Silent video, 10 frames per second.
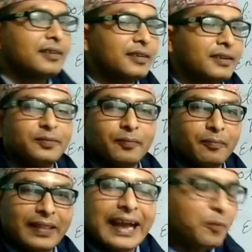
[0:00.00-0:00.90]

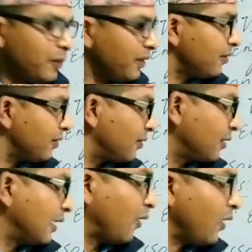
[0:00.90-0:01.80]
that means
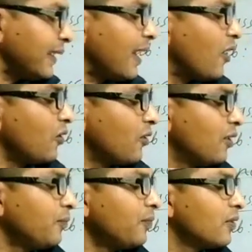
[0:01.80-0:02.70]
the learning
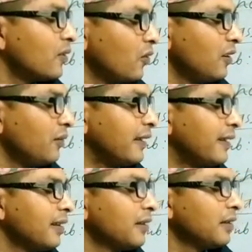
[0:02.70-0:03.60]
outcome will
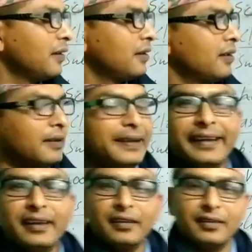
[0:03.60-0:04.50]
be
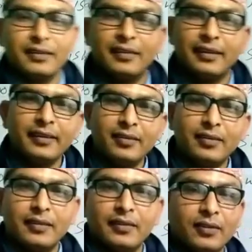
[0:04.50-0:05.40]
reading,
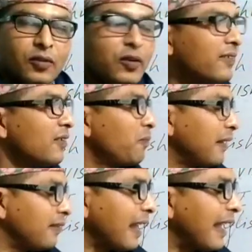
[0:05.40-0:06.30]
which
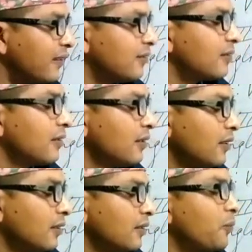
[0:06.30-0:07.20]
emphasize
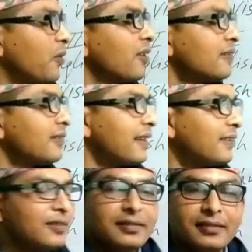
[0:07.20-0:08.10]
the
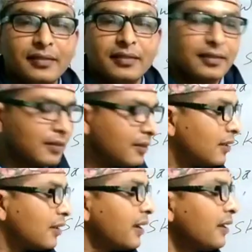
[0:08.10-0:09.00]
pronunciations,
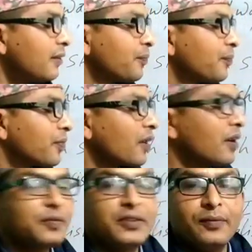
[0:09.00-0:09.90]
okay,
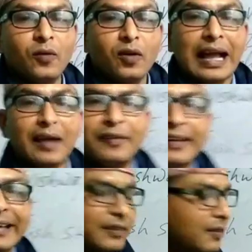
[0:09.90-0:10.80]
of the
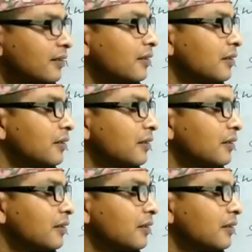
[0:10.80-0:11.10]
vocabularies